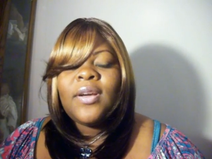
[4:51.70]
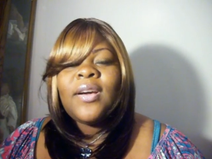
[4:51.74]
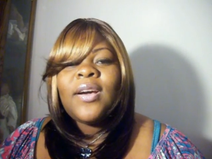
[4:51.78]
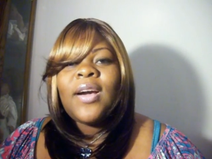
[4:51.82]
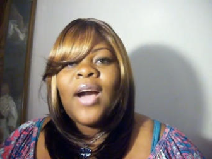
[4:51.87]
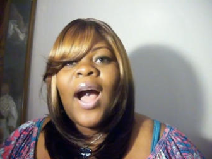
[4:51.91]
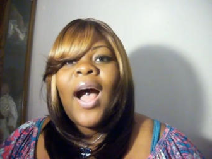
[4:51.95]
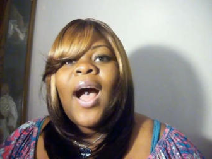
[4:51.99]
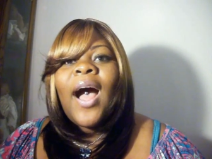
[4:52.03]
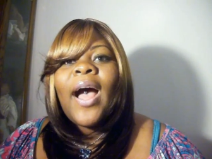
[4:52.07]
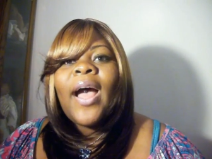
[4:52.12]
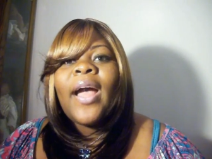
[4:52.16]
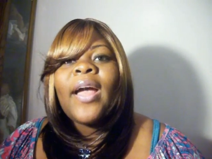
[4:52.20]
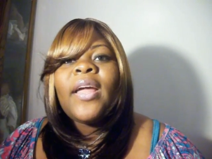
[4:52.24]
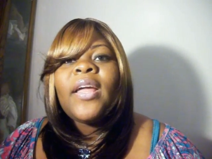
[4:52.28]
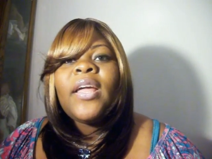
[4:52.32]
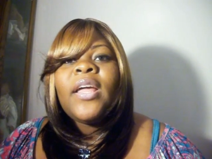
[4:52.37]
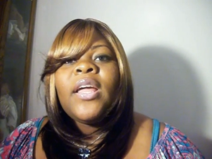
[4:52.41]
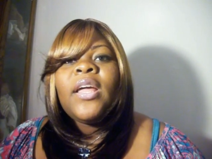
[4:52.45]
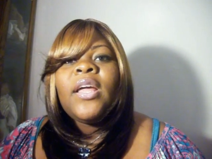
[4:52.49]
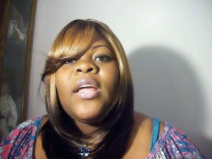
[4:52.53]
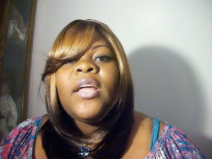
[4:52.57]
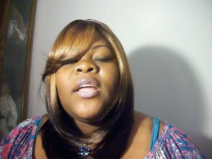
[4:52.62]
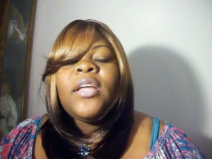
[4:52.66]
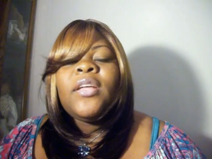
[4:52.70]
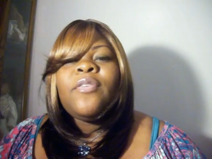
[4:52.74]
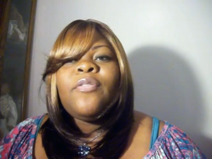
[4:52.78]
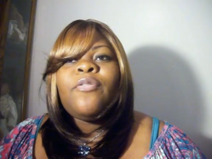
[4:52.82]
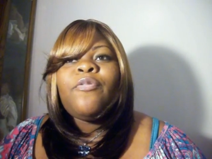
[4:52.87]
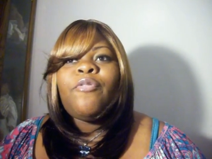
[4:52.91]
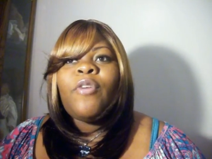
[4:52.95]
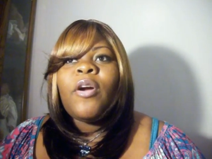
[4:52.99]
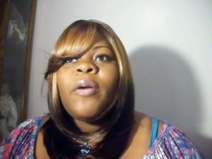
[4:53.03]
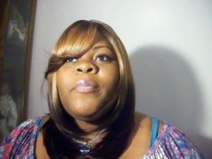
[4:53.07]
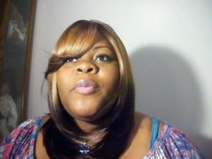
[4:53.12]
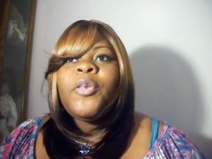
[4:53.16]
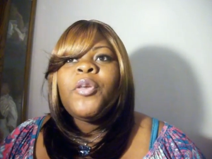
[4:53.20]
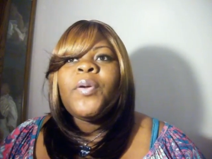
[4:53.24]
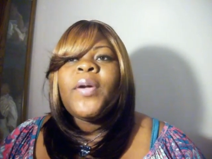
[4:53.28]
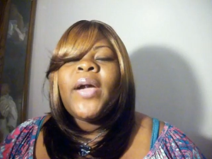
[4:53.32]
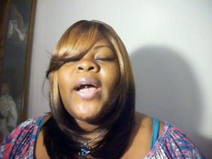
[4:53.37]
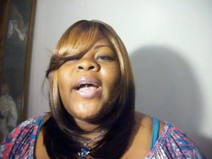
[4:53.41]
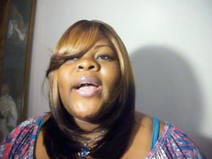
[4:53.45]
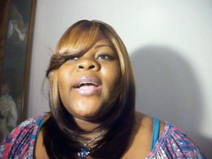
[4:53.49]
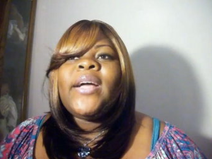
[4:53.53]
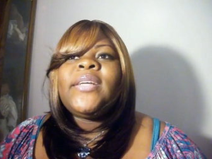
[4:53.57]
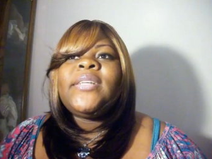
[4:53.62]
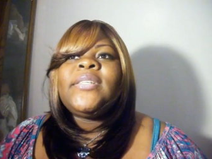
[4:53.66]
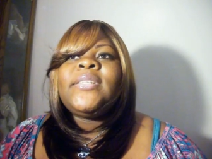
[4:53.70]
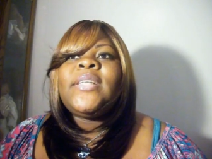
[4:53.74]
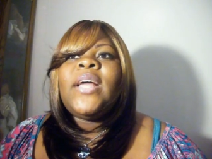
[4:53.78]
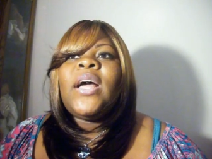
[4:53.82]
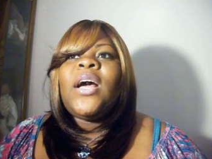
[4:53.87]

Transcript: got from you guys.